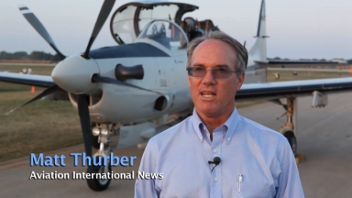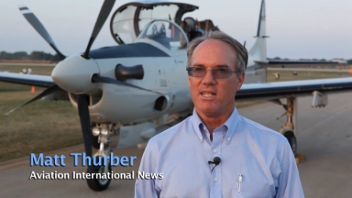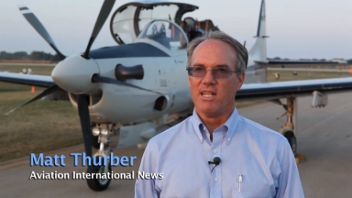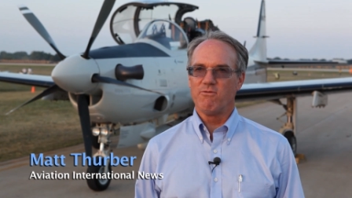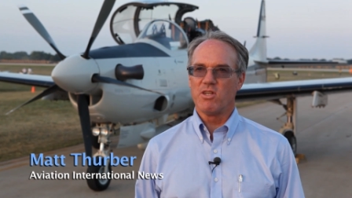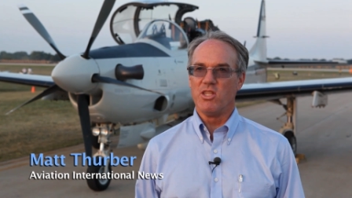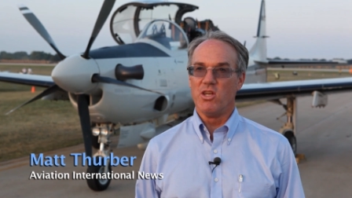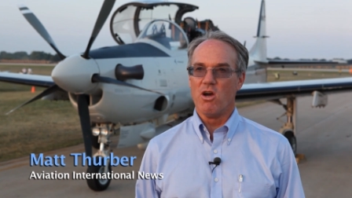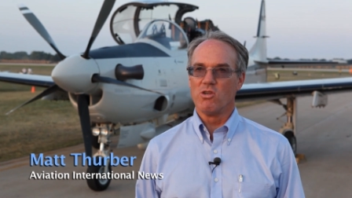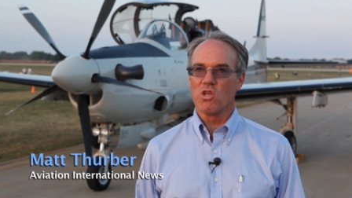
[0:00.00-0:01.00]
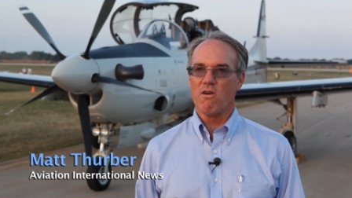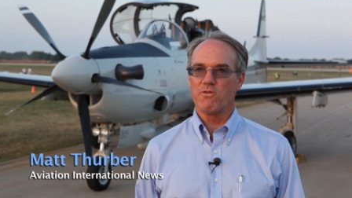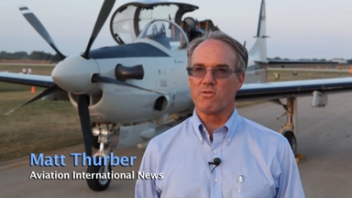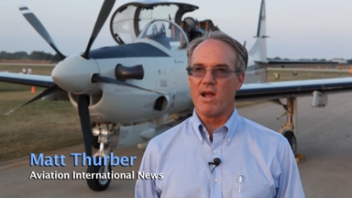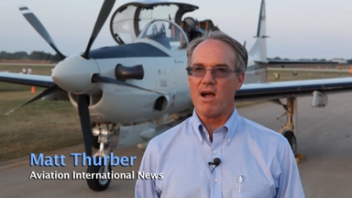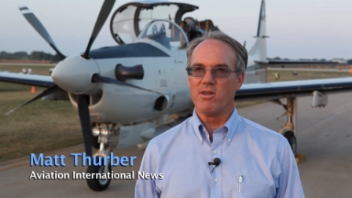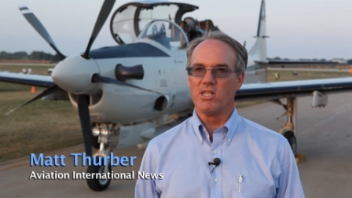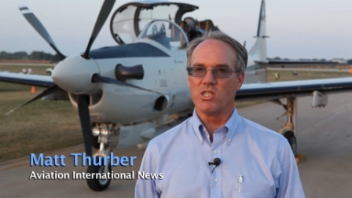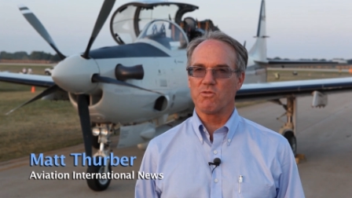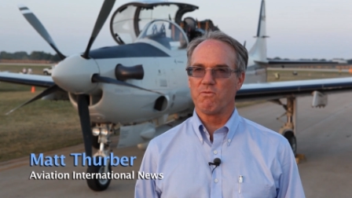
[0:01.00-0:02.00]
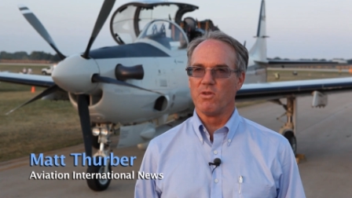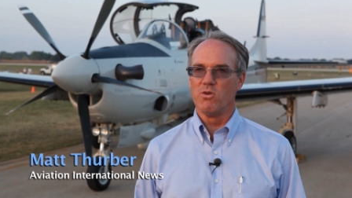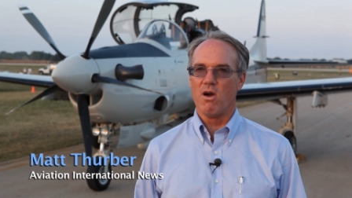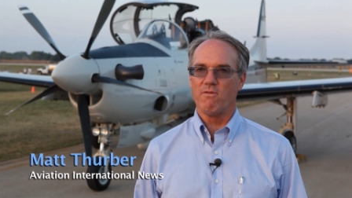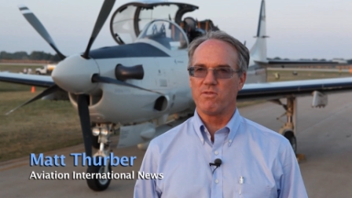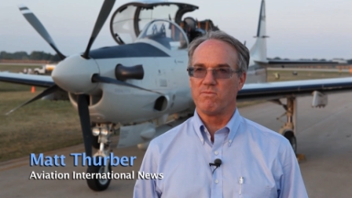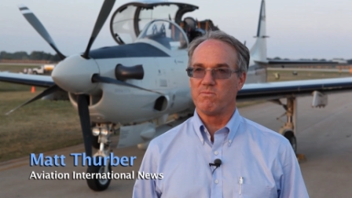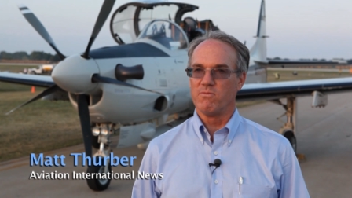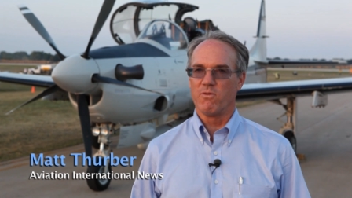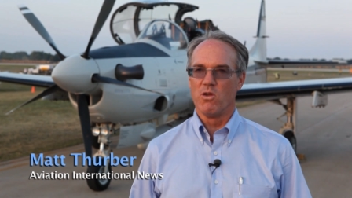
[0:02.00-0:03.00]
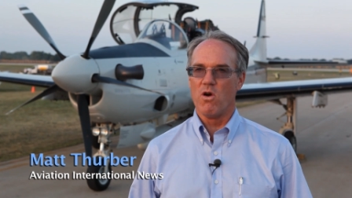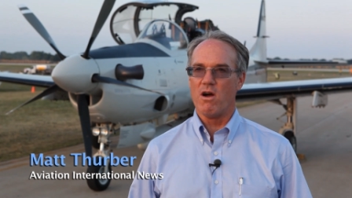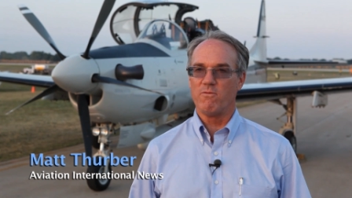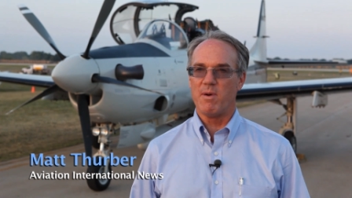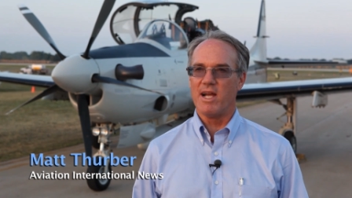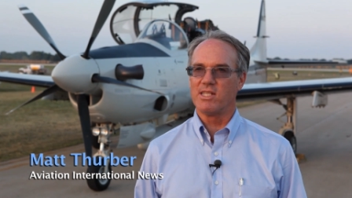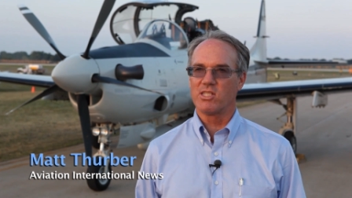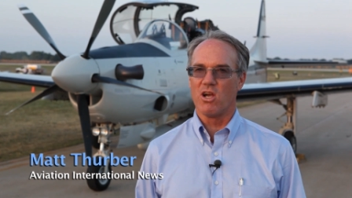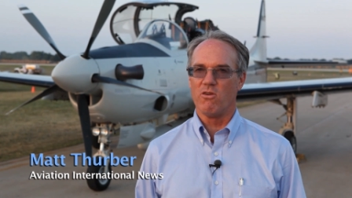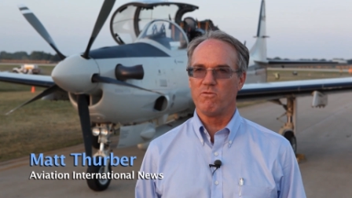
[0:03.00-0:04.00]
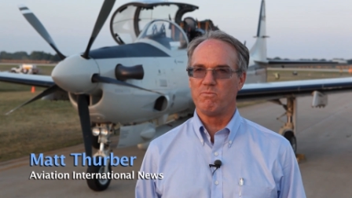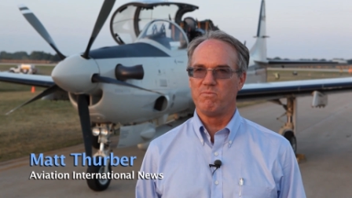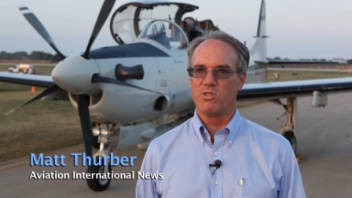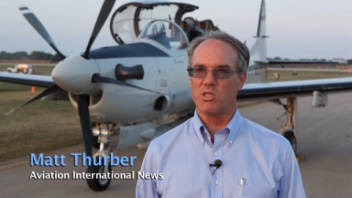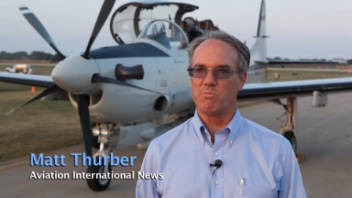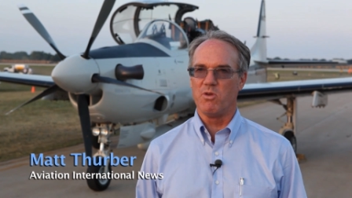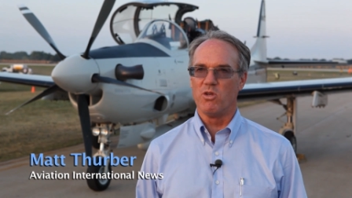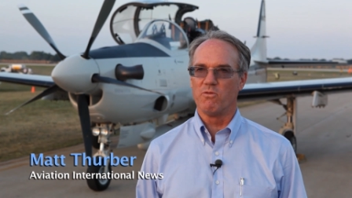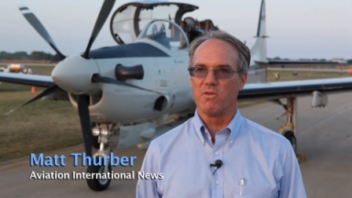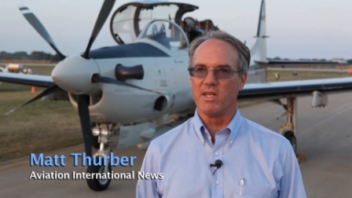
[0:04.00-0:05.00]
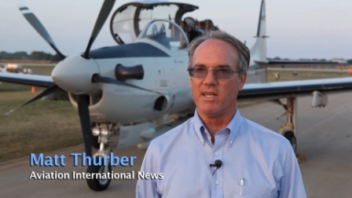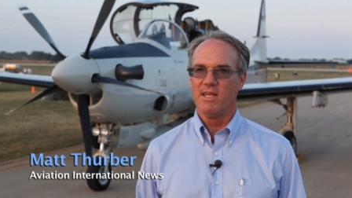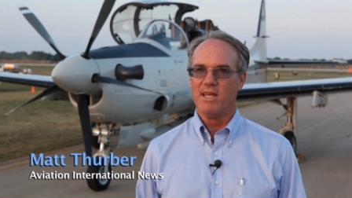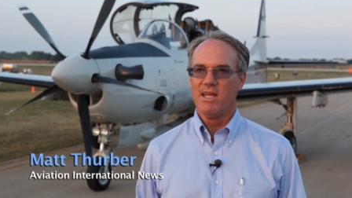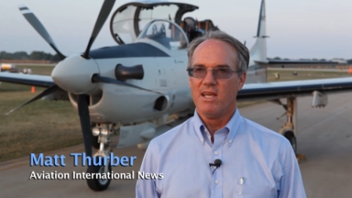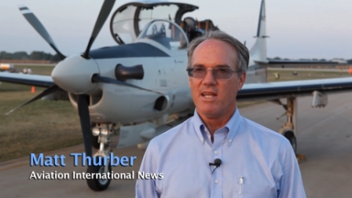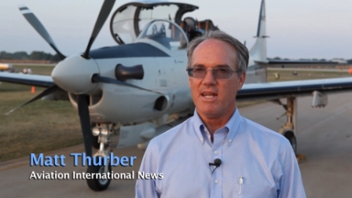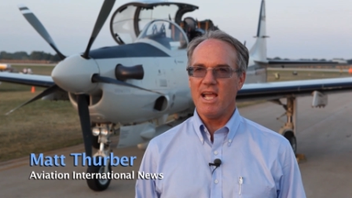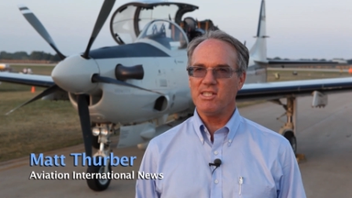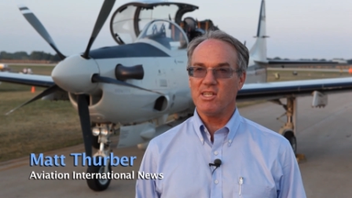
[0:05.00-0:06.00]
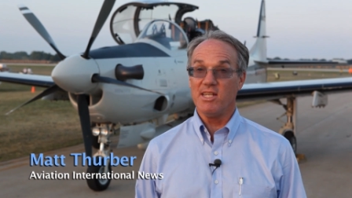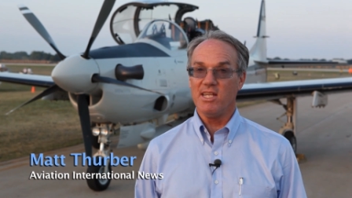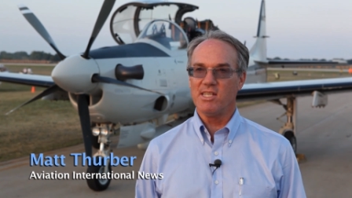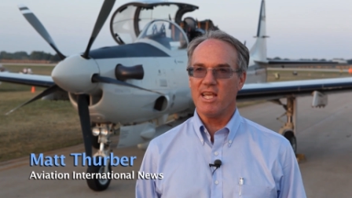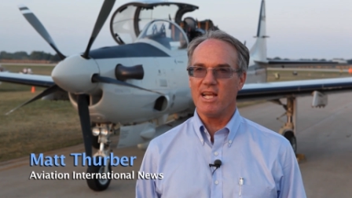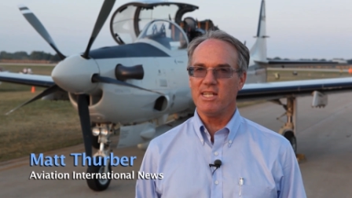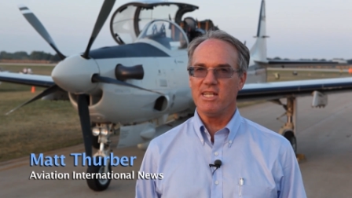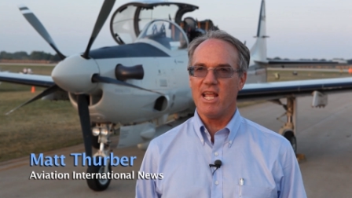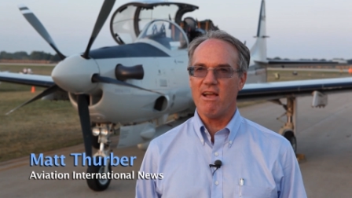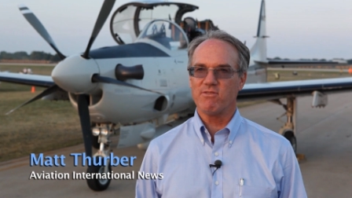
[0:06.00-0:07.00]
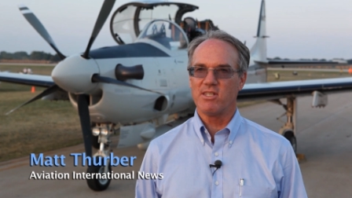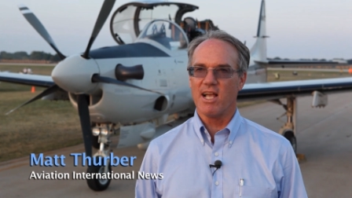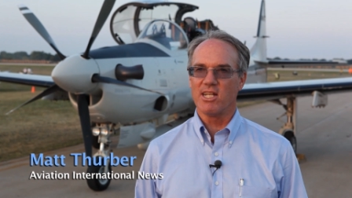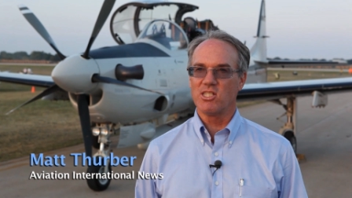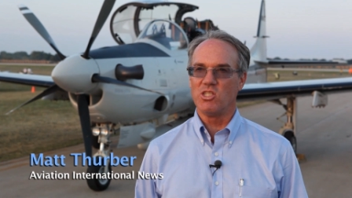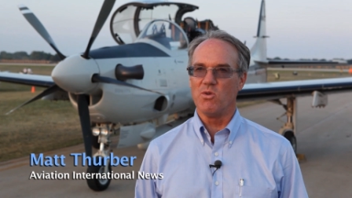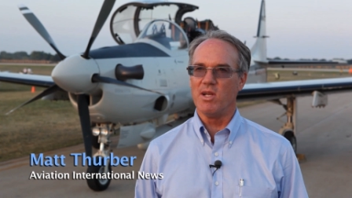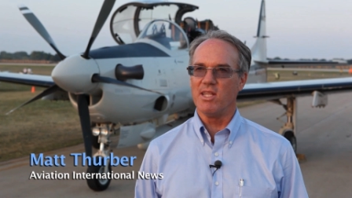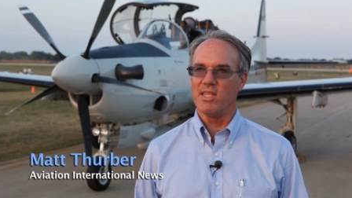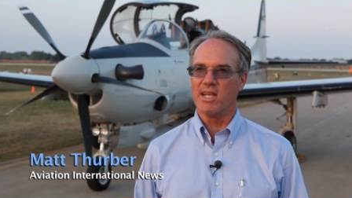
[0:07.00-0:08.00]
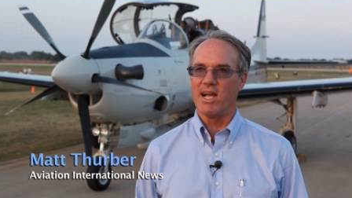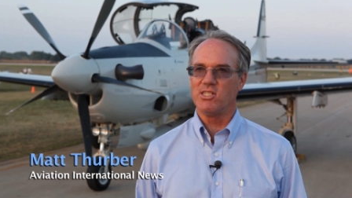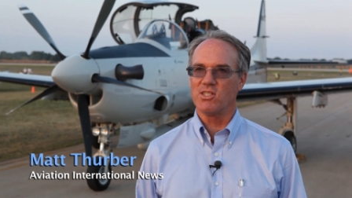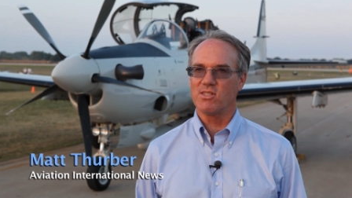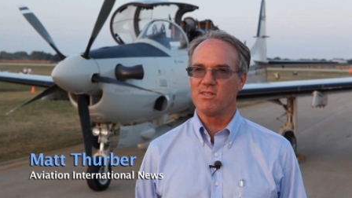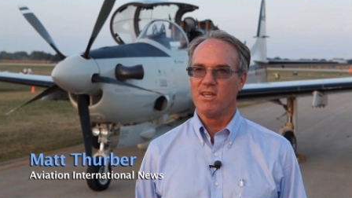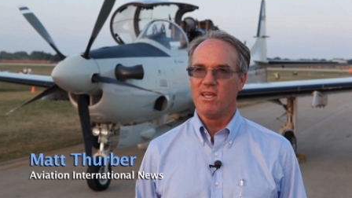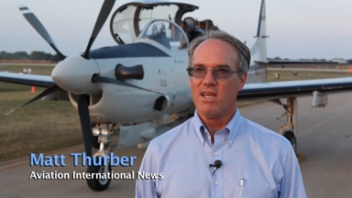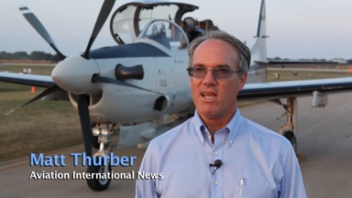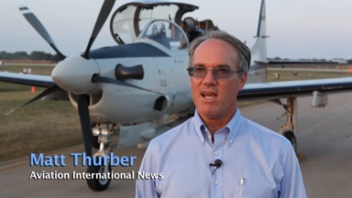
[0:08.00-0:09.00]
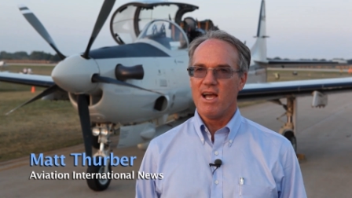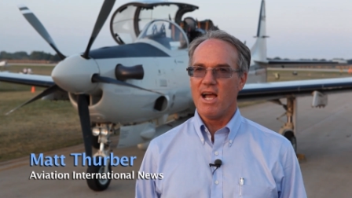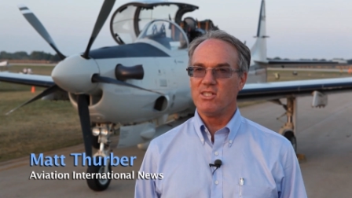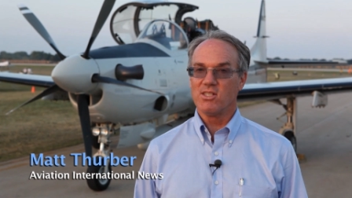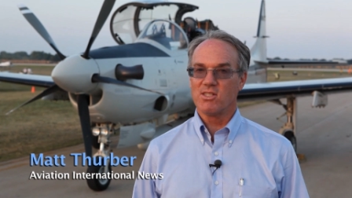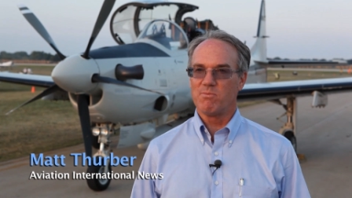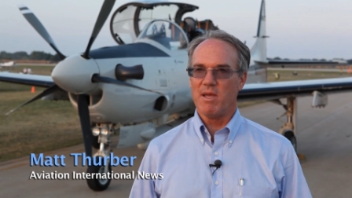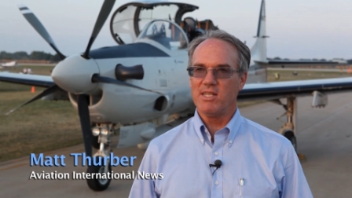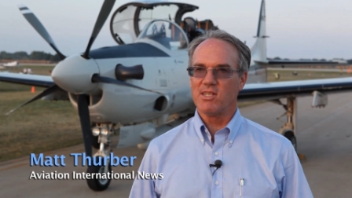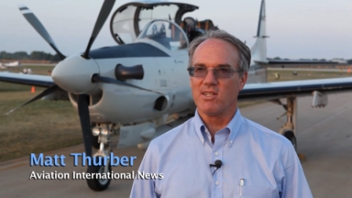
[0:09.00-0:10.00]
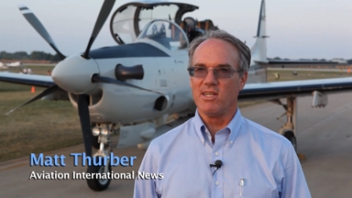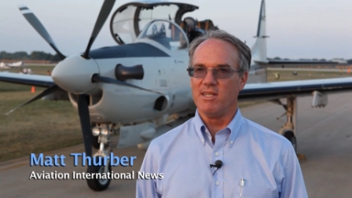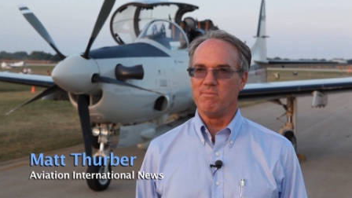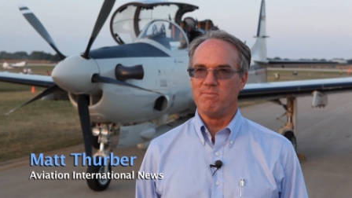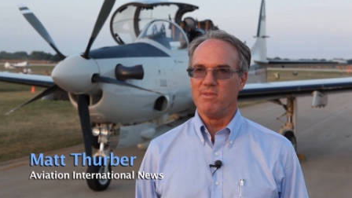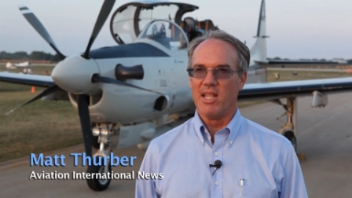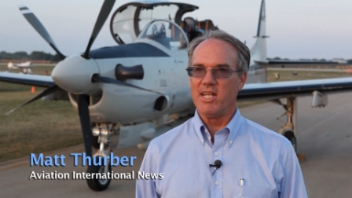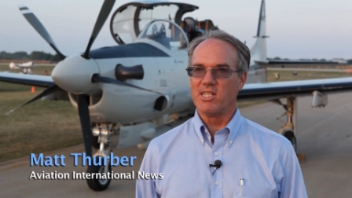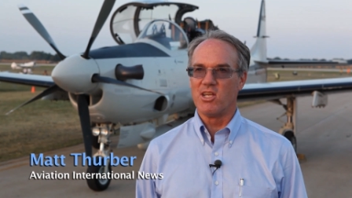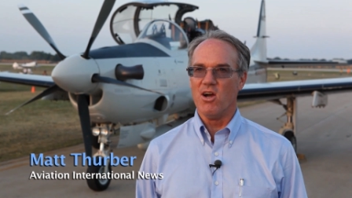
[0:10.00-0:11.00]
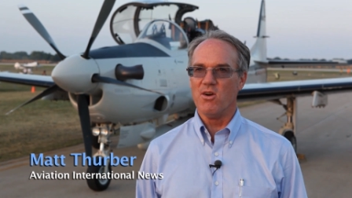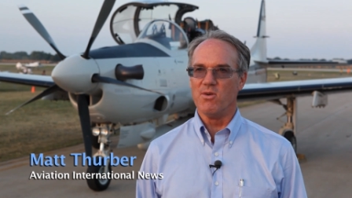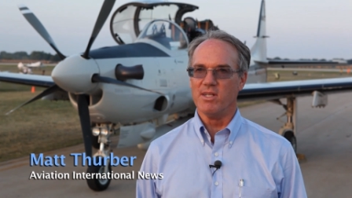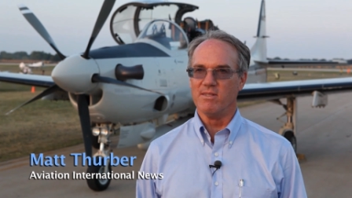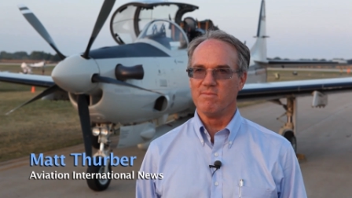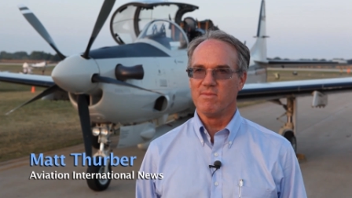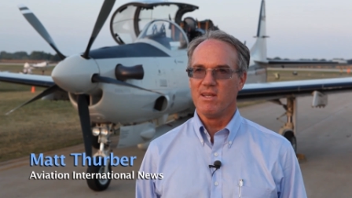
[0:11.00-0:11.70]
lifted the nose off the ground, it just flew off, flew off by itself just beautifully, nice and easy. I didn't have to tell it to do anything. I just, I just basically let it go and